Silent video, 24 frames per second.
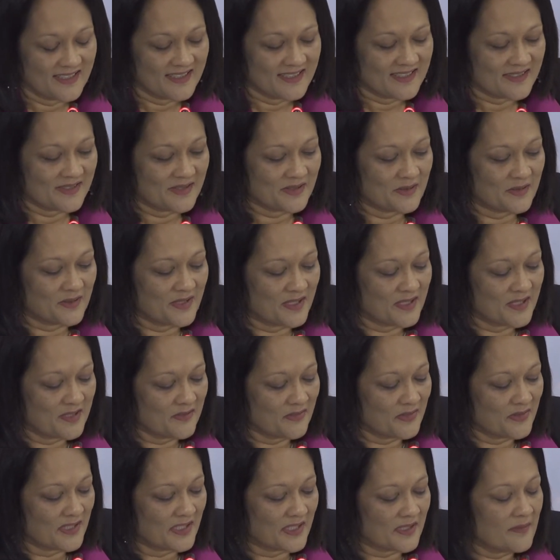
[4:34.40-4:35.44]
So thank you
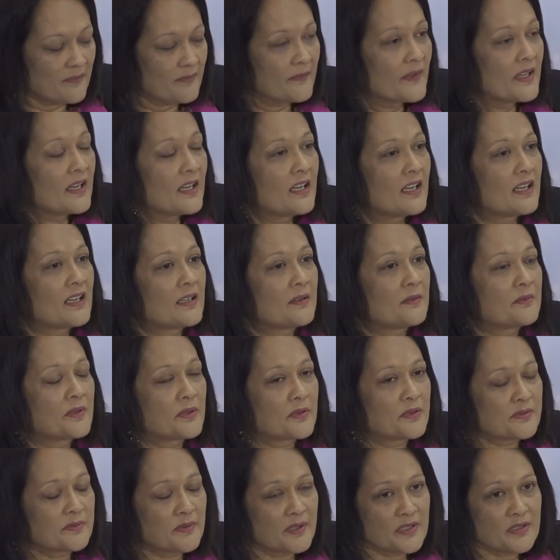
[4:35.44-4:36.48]
for that. Uh, there
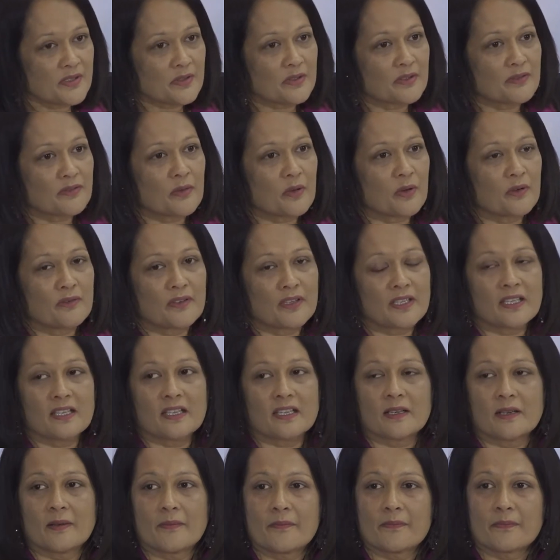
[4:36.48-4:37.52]
was mention of COVID
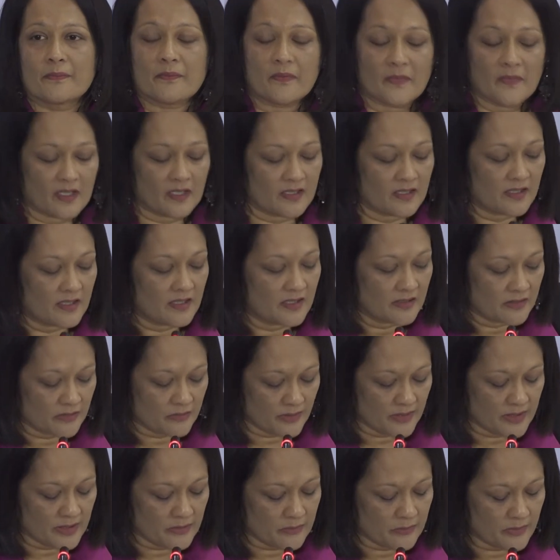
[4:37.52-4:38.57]
um, uh, in
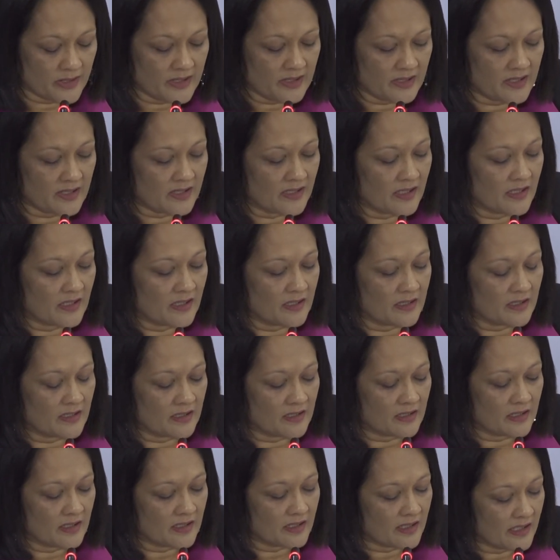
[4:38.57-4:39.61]
2020, and
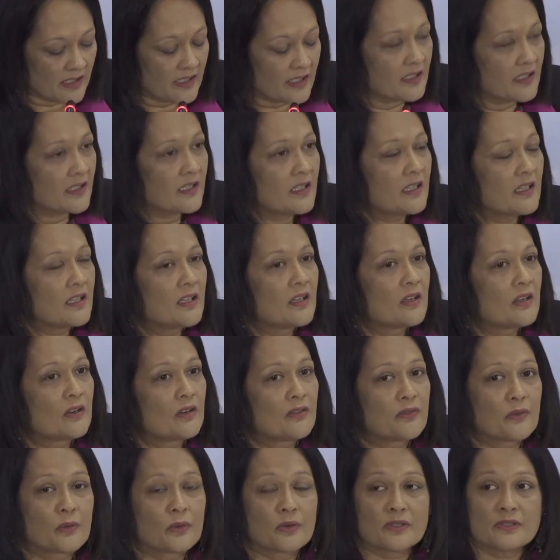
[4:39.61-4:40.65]
again,
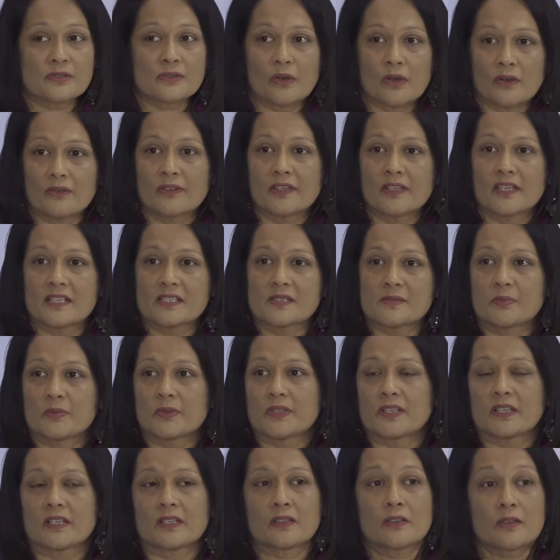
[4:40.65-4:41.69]
of course, COVID has
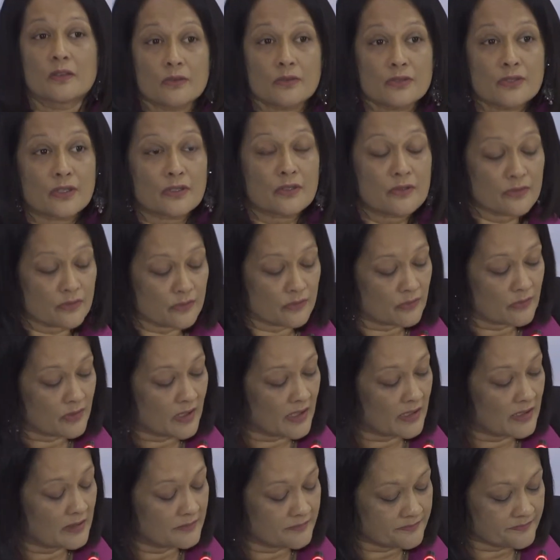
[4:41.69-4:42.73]
put a closure to
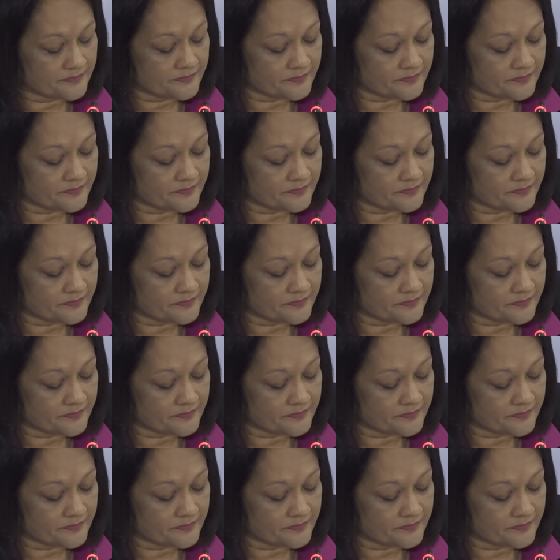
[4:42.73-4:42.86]
uh,